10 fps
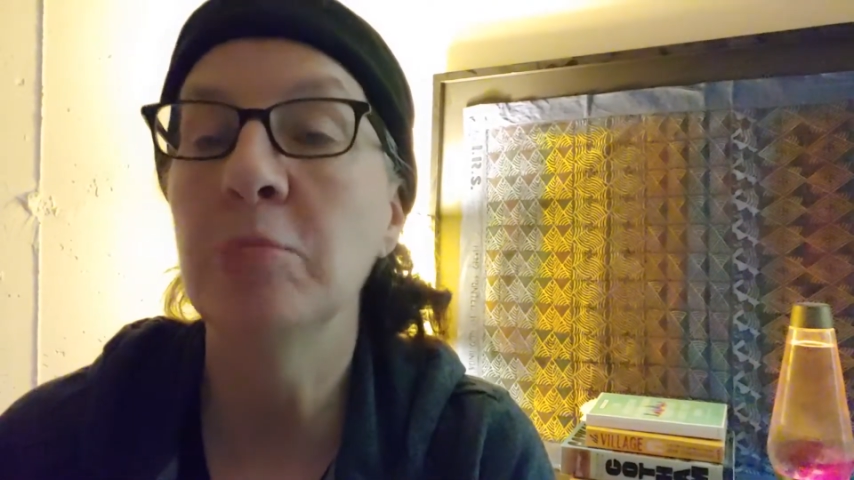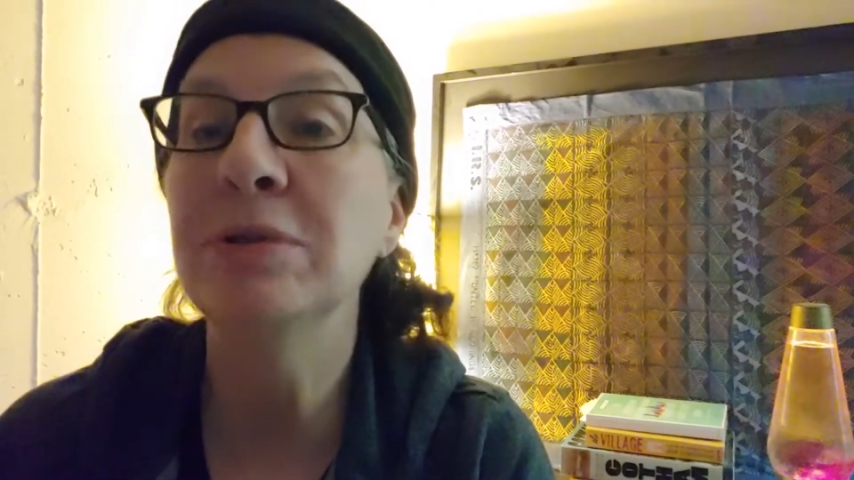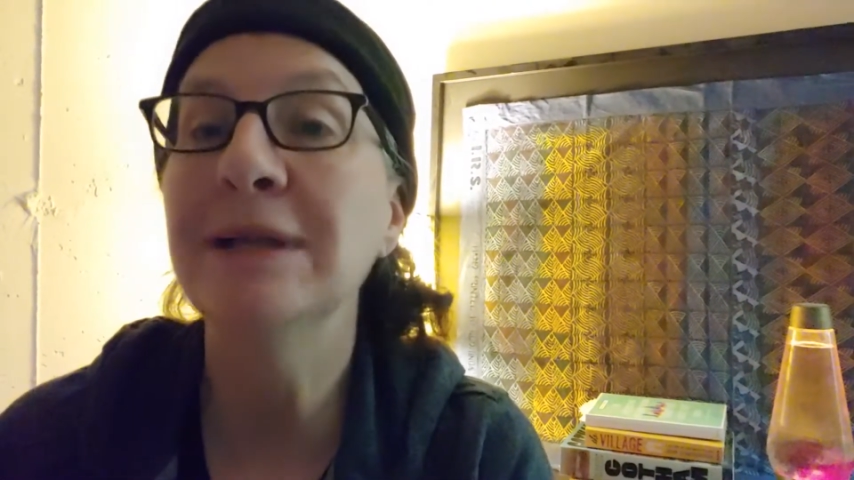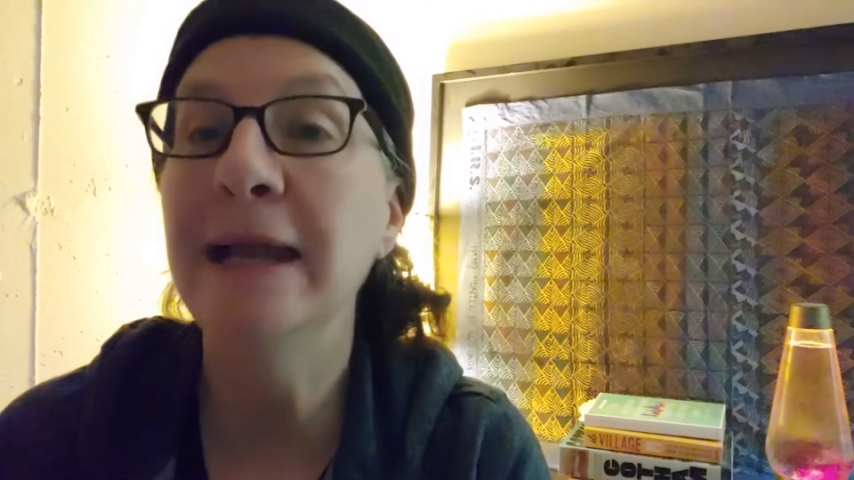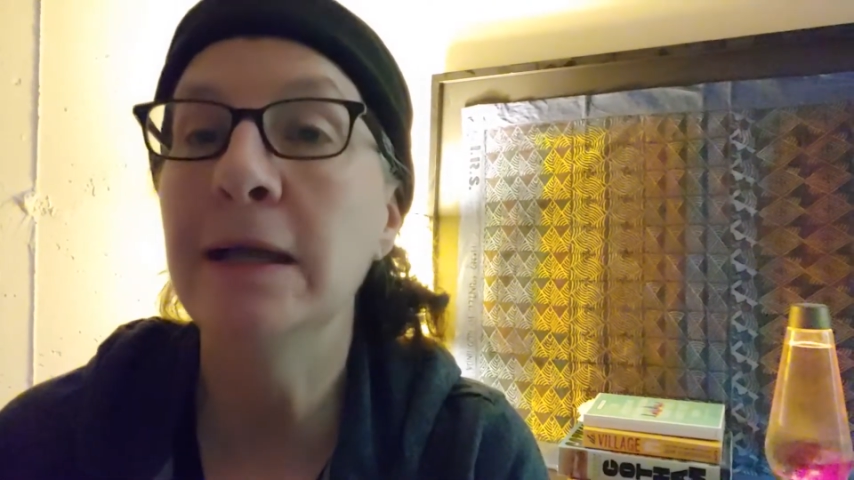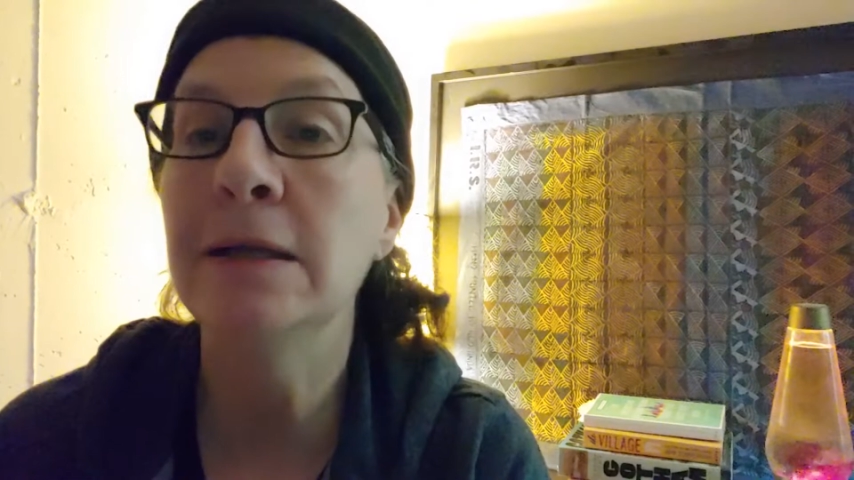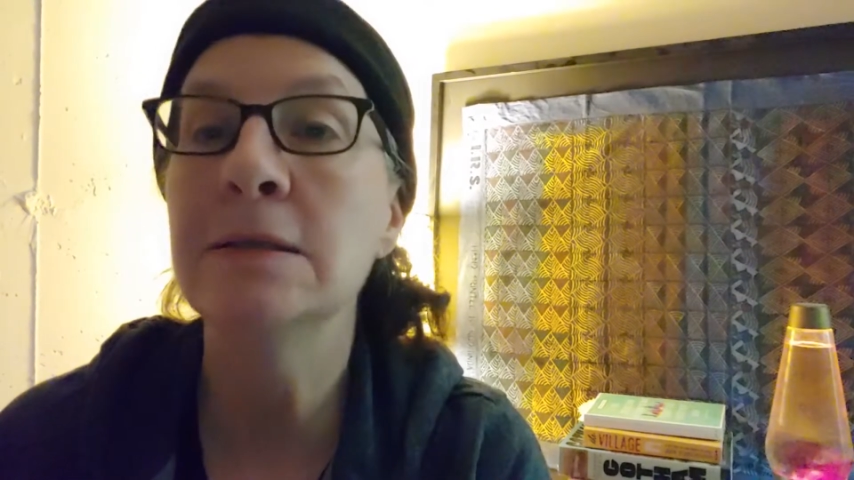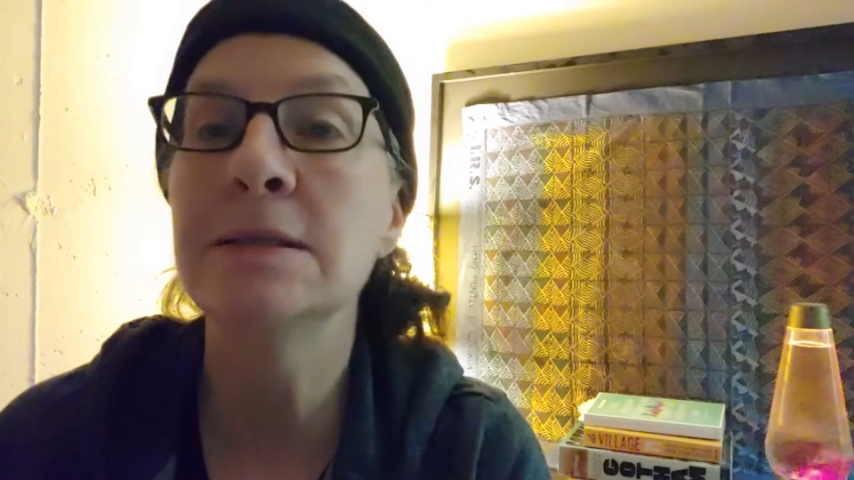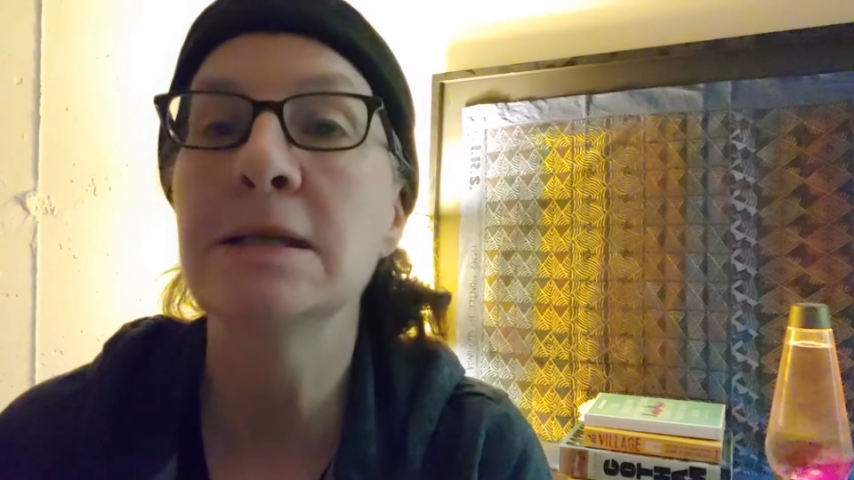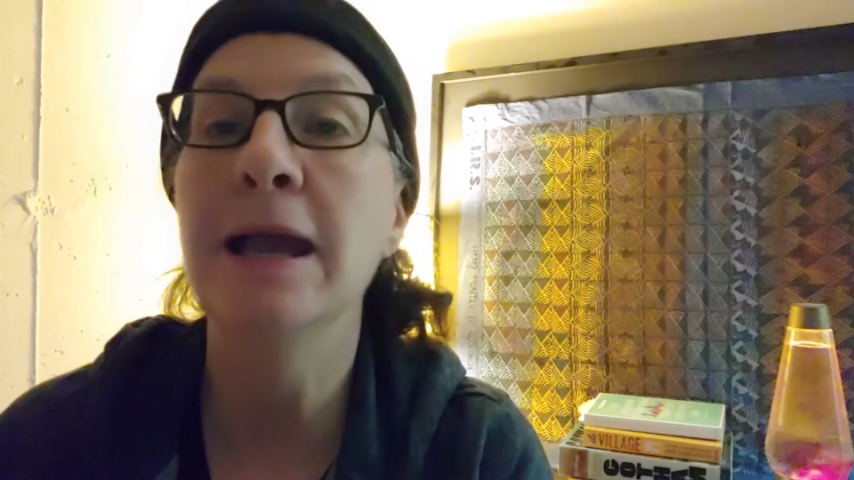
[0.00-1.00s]

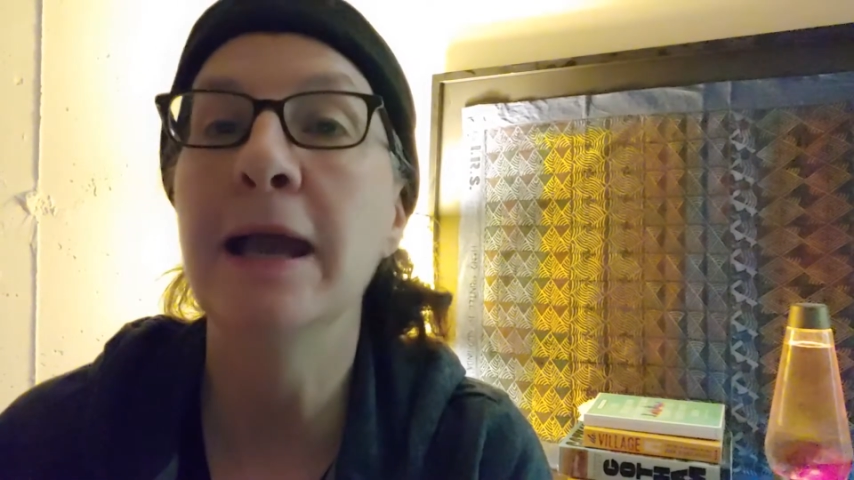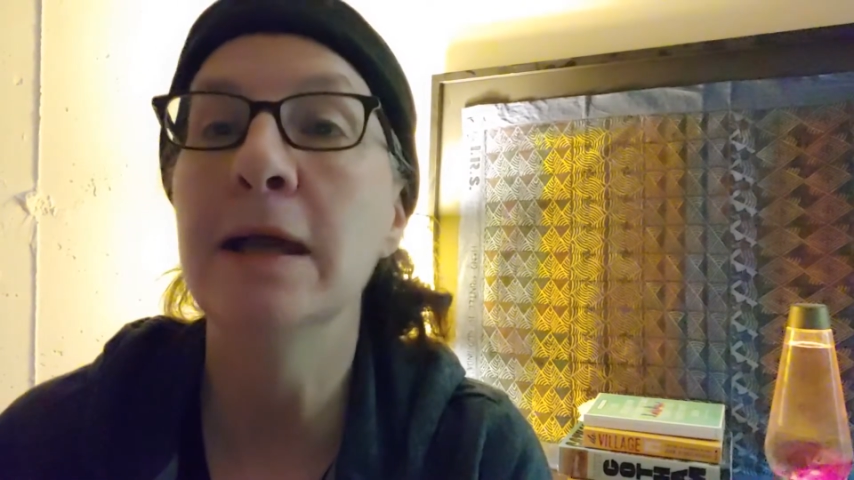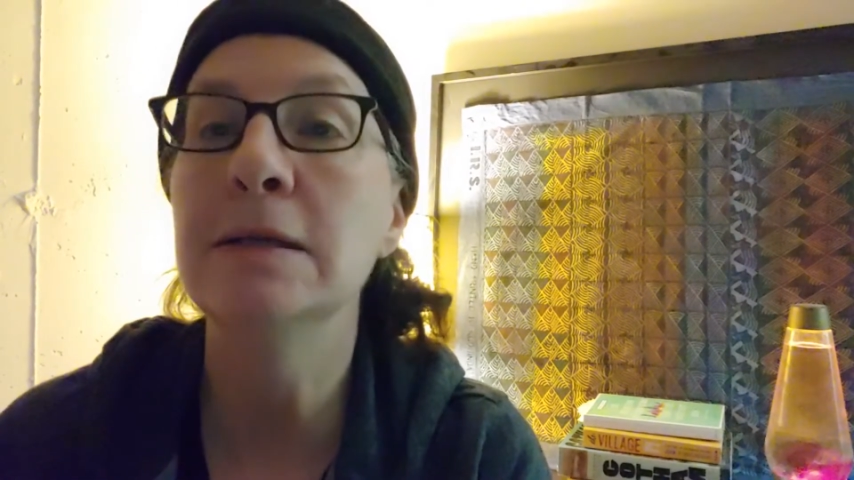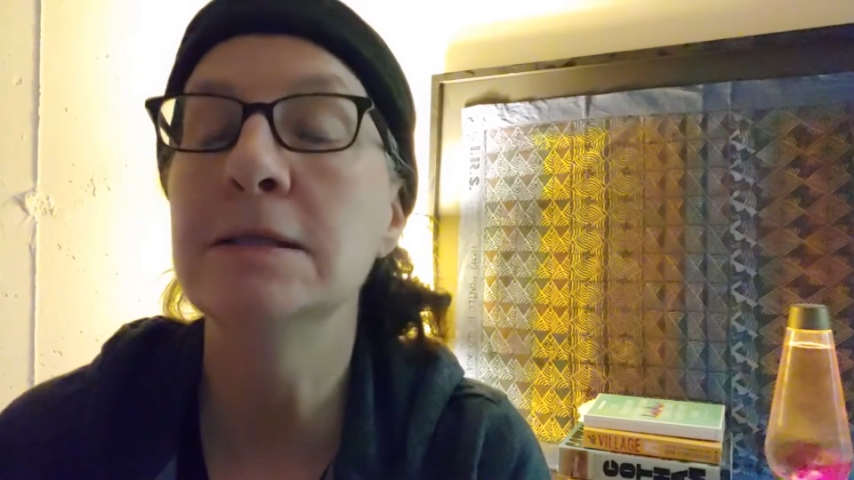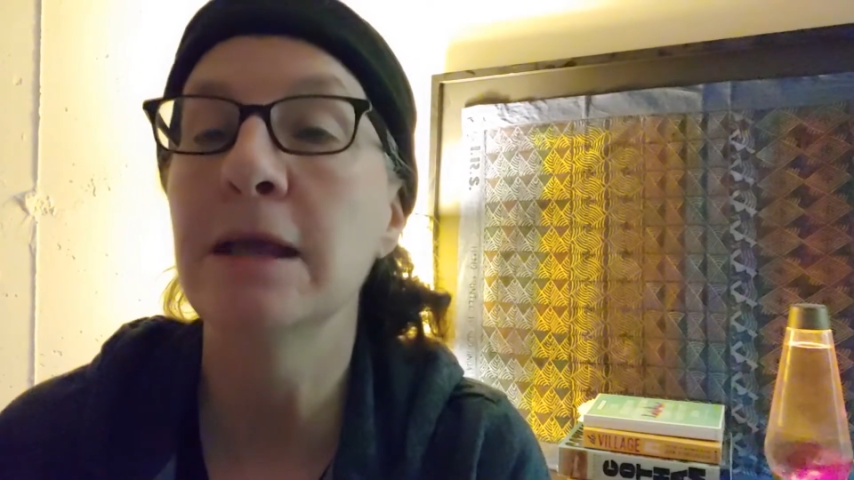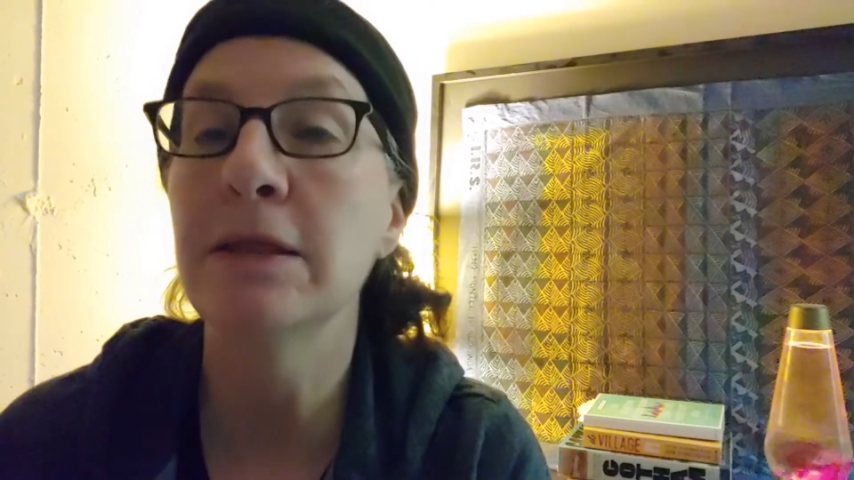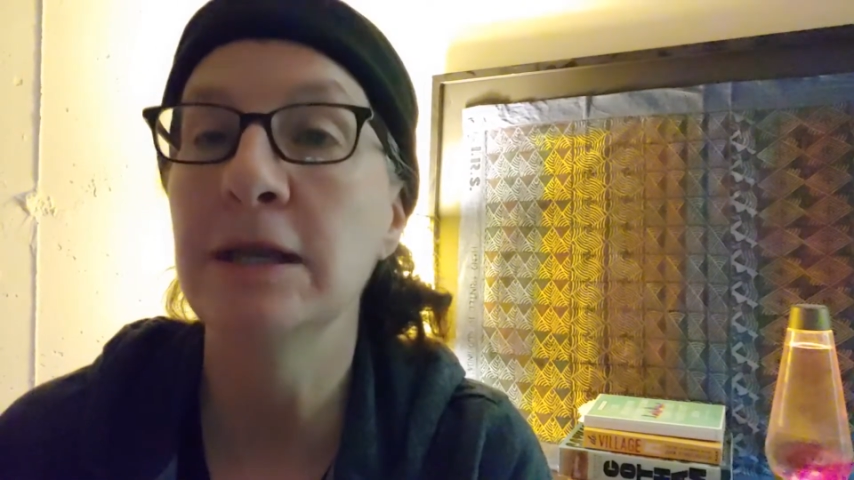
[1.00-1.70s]
plays and